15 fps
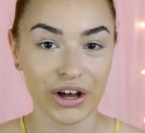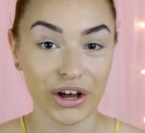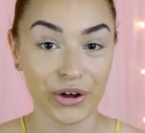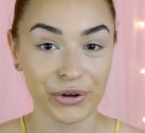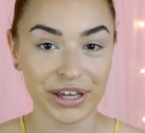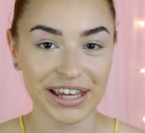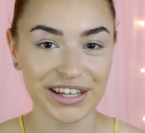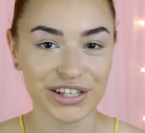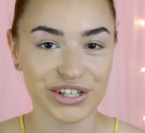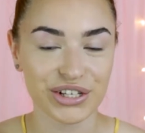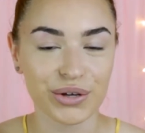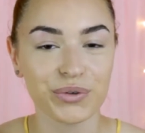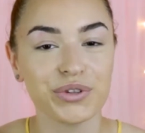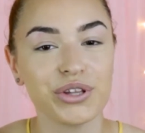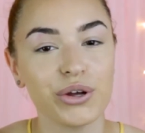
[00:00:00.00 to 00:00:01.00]
Okay,
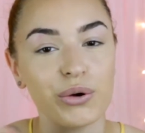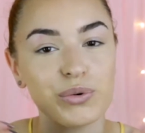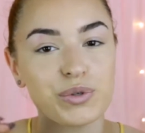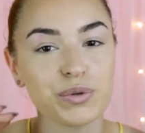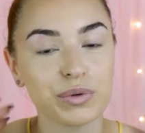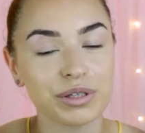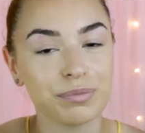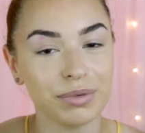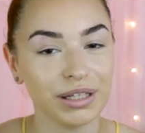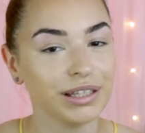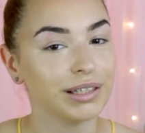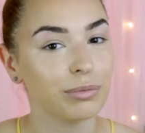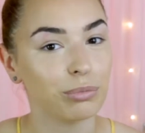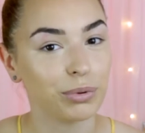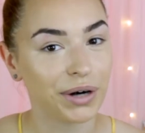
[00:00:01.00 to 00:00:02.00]
so those would be
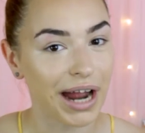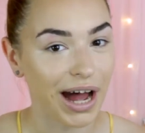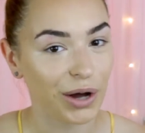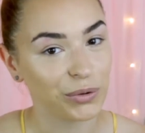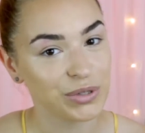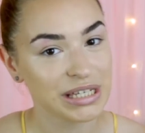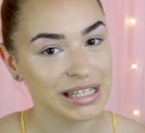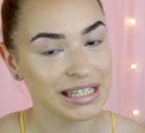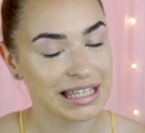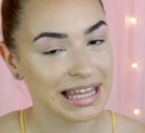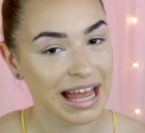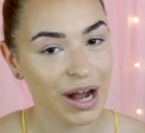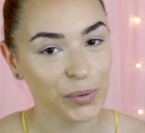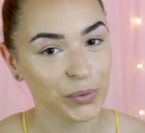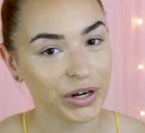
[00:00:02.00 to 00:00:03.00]
the brows.
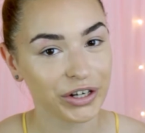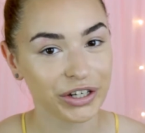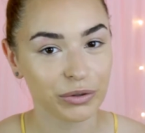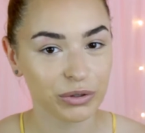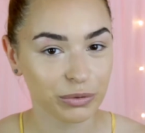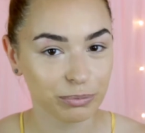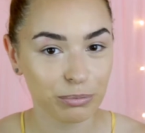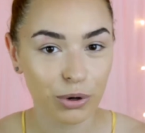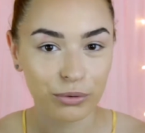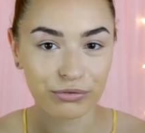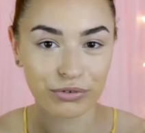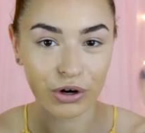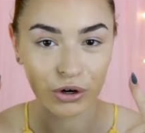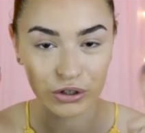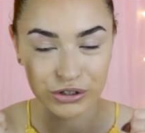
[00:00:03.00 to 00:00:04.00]
Now we are going to move
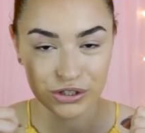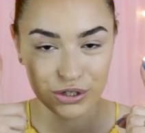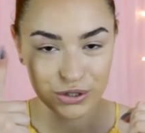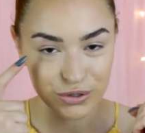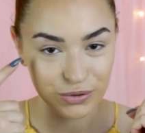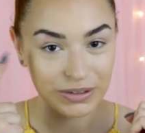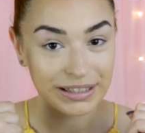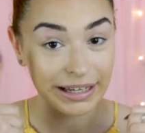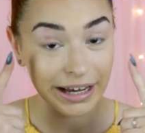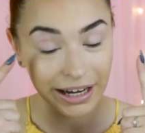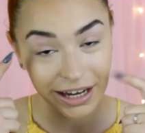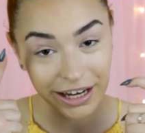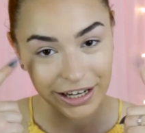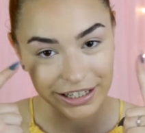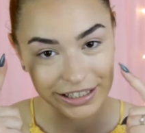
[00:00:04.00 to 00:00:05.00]
on to the
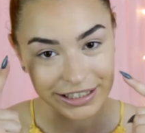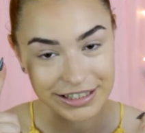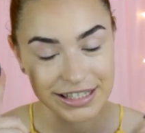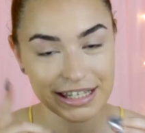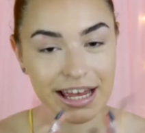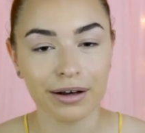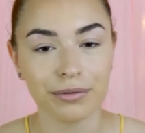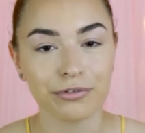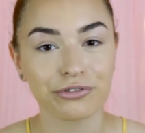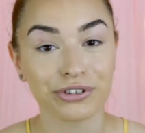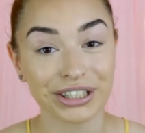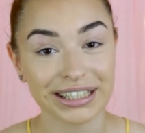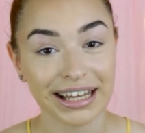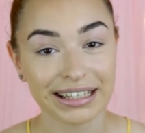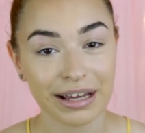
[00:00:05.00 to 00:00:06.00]
eyes.
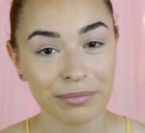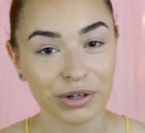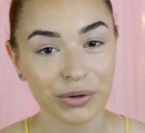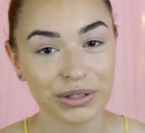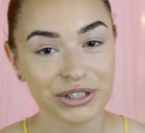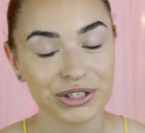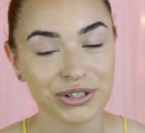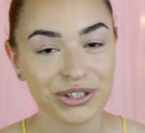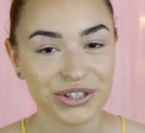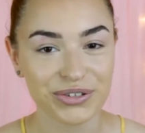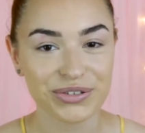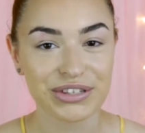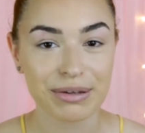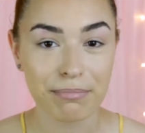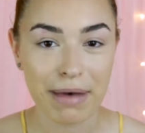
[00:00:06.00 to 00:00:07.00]
For that, I'm going to
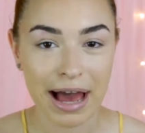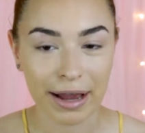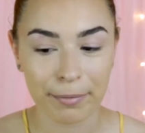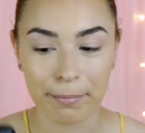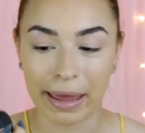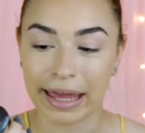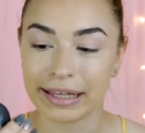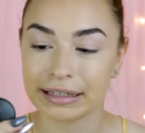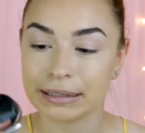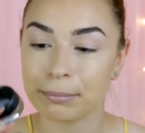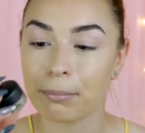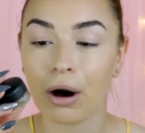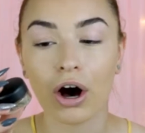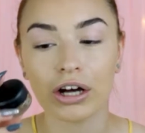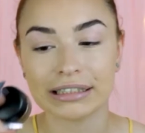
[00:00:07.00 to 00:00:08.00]
use the MAC paint
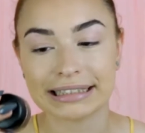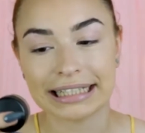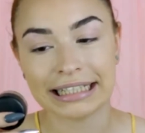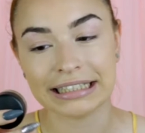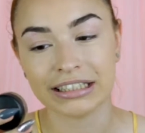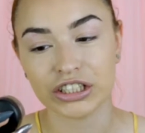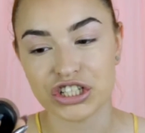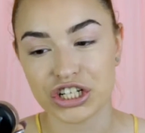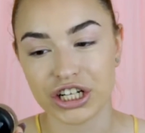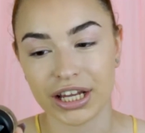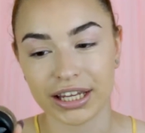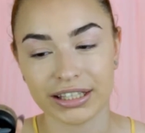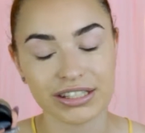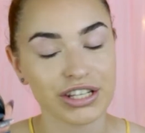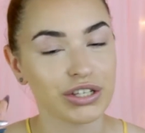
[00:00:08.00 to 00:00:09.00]
pot in the
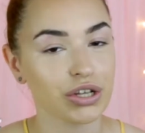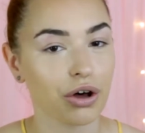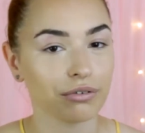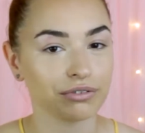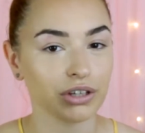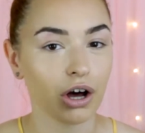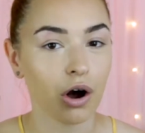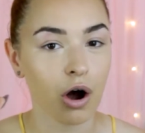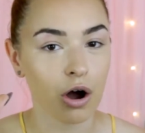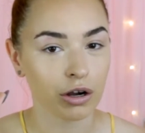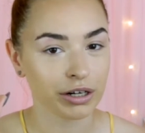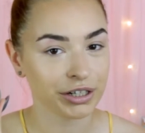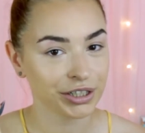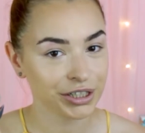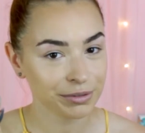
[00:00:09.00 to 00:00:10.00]
shade Soft
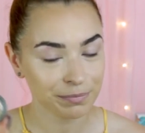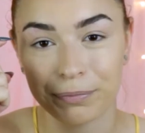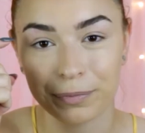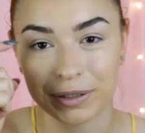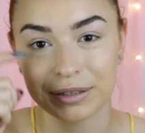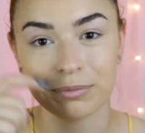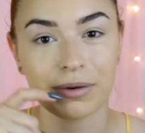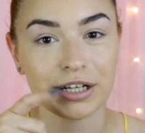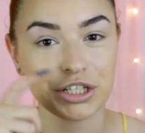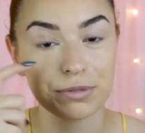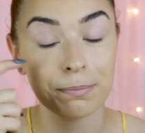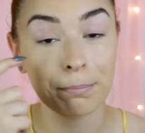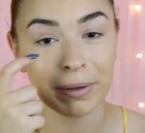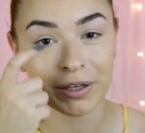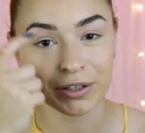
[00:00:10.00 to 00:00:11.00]
Ochre, pretty
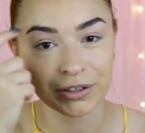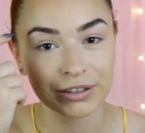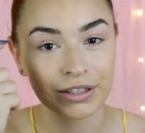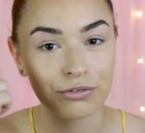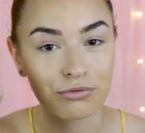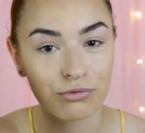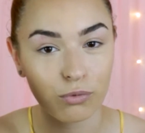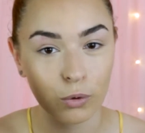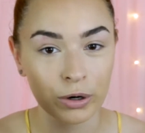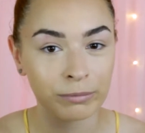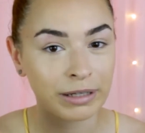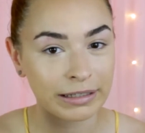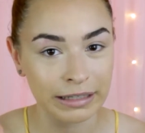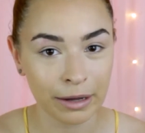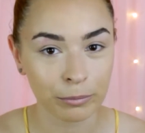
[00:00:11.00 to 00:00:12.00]
much build the form
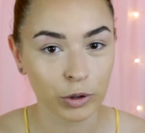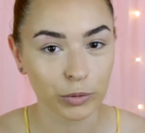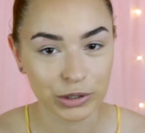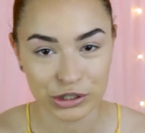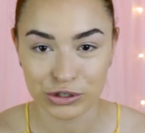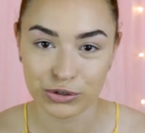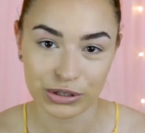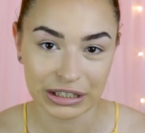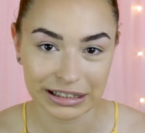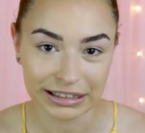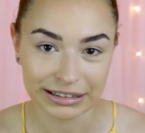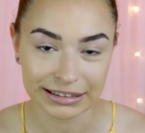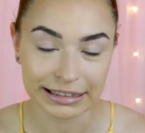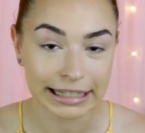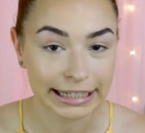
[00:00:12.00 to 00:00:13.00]
that I'm going to
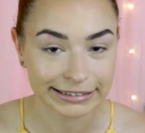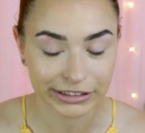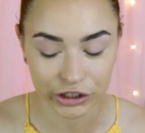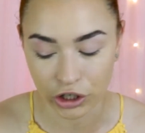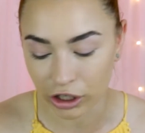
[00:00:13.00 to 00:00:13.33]
need later